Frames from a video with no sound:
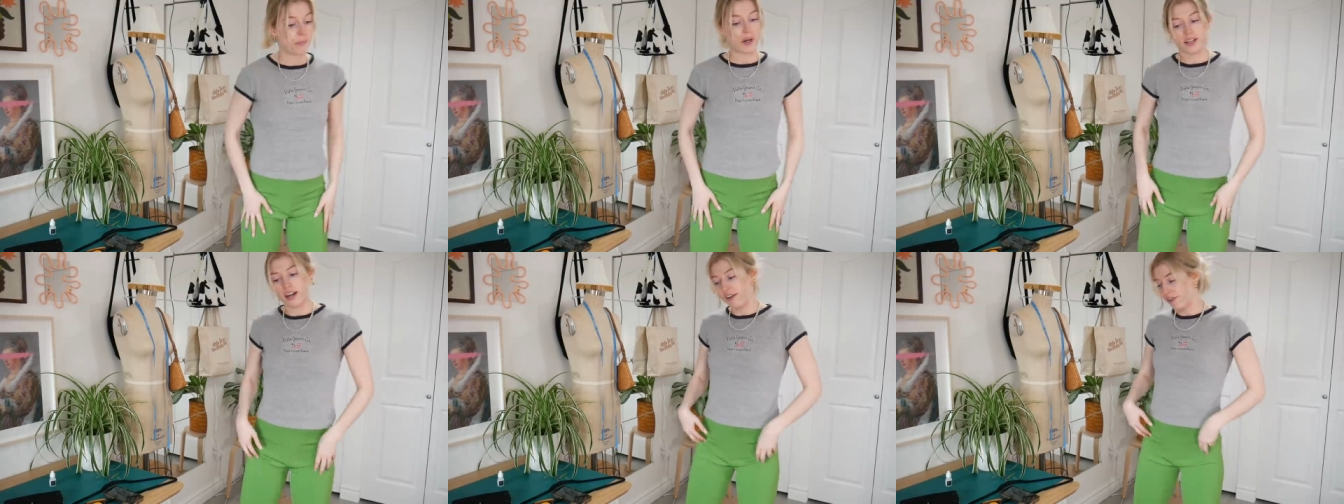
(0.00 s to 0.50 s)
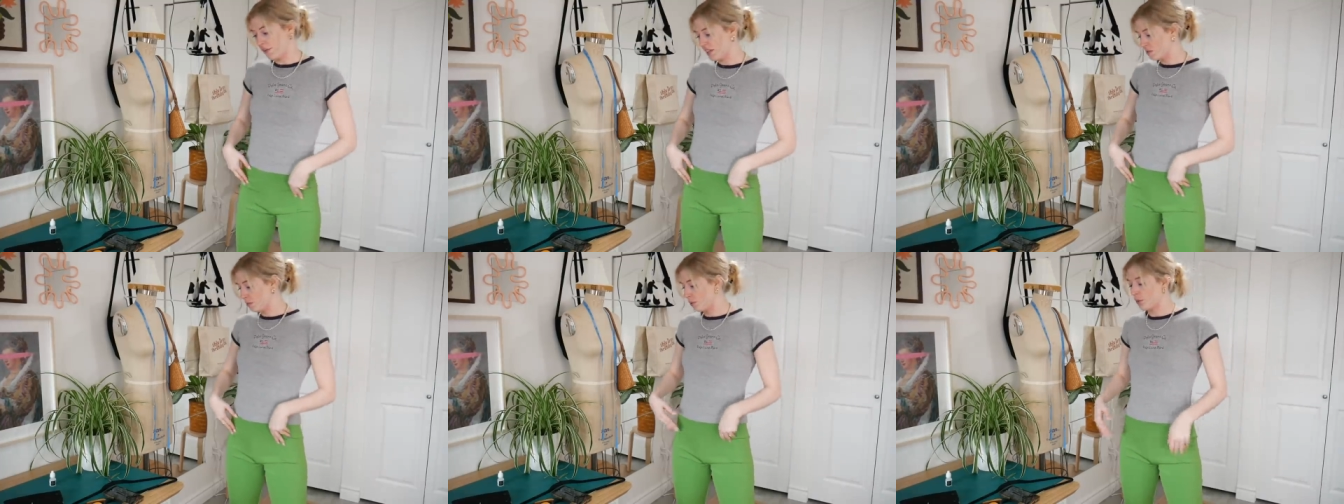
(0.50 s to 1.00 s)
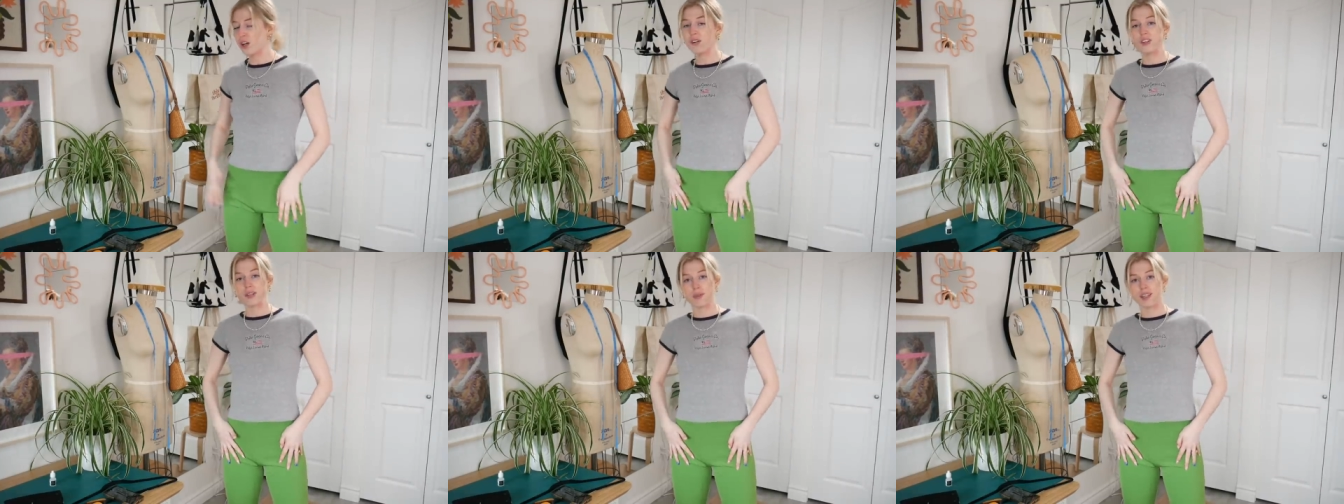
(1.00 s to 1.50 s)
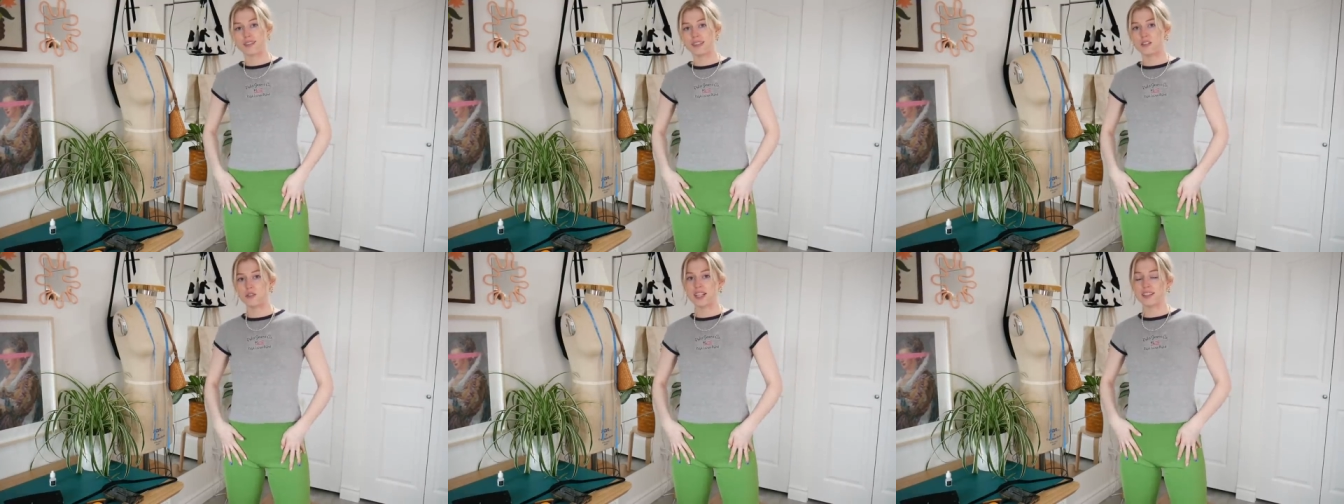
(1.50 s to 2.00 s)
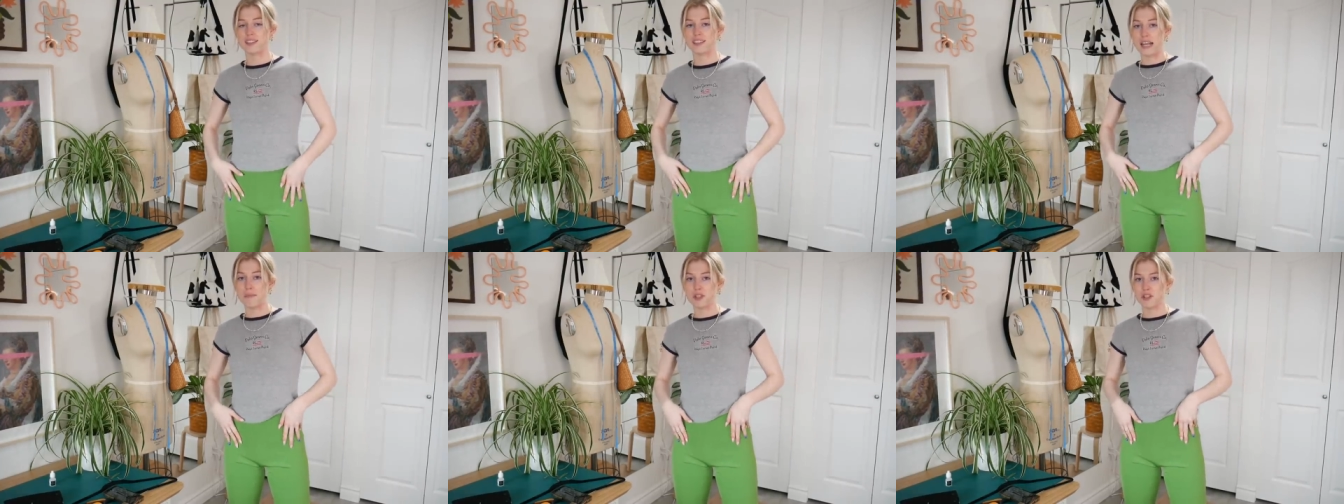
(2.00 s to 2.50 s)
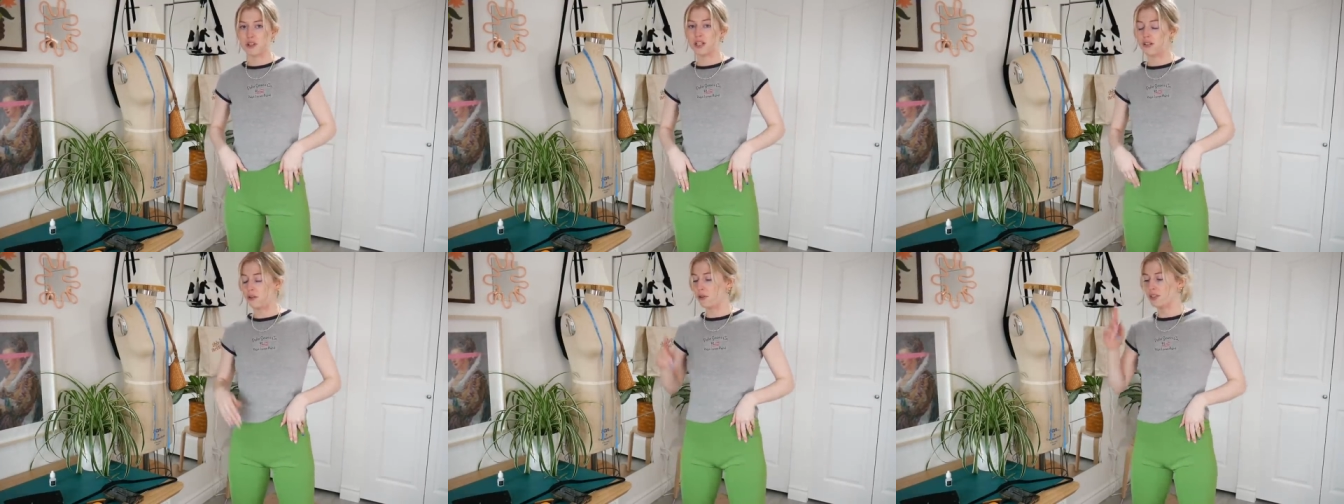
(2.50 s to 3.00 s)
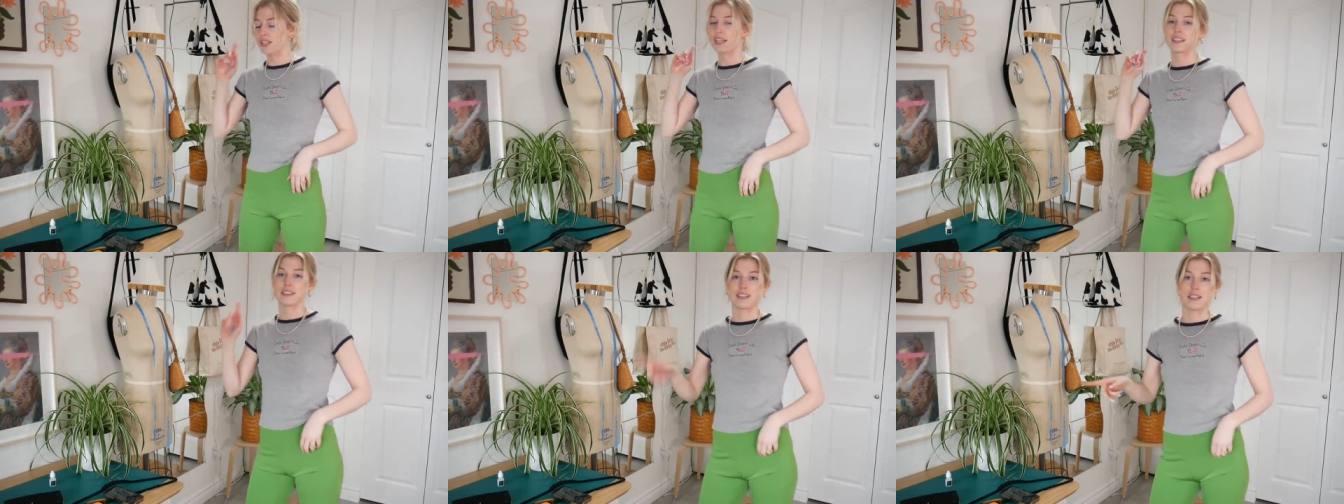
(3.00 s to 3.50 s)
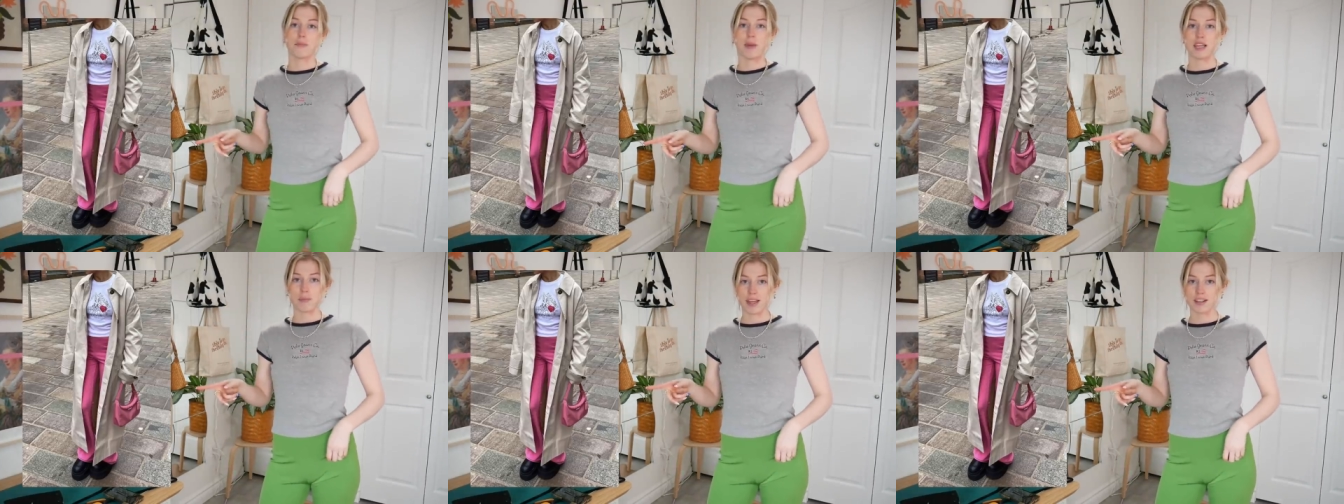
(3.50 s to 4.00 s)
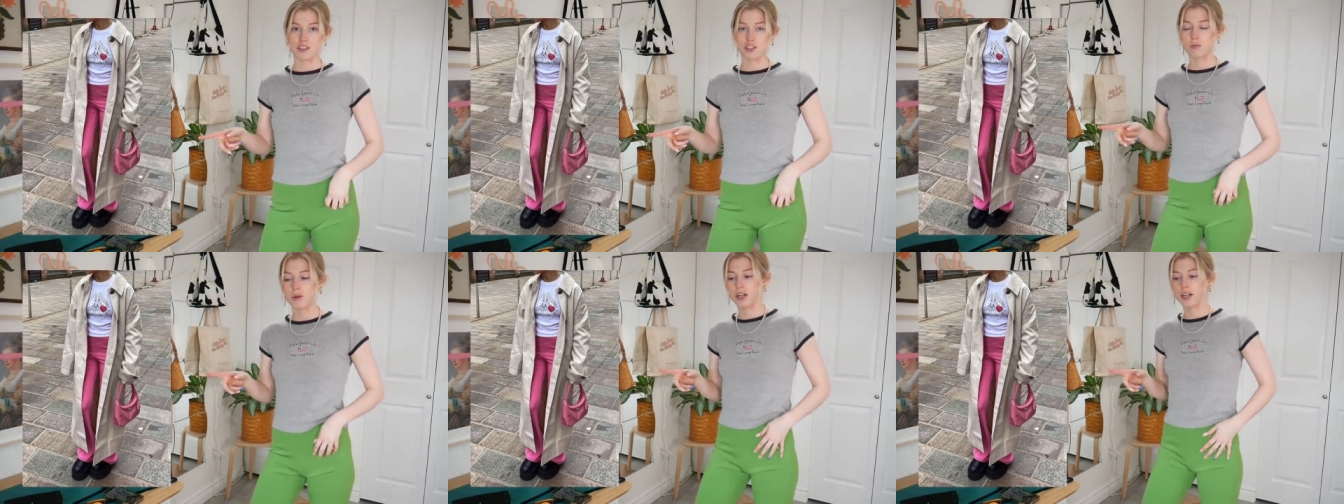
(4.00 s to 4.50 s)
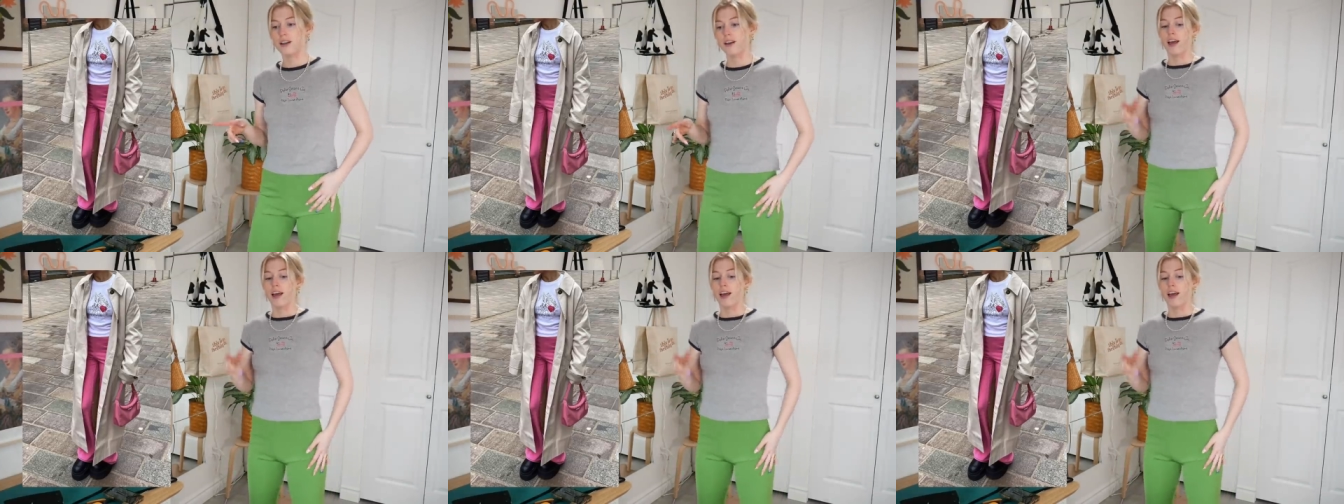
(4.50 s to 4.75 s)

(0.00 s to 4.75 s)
But I thought these would be perfect because these are like the same material it looks like to the pink pants she's wearing.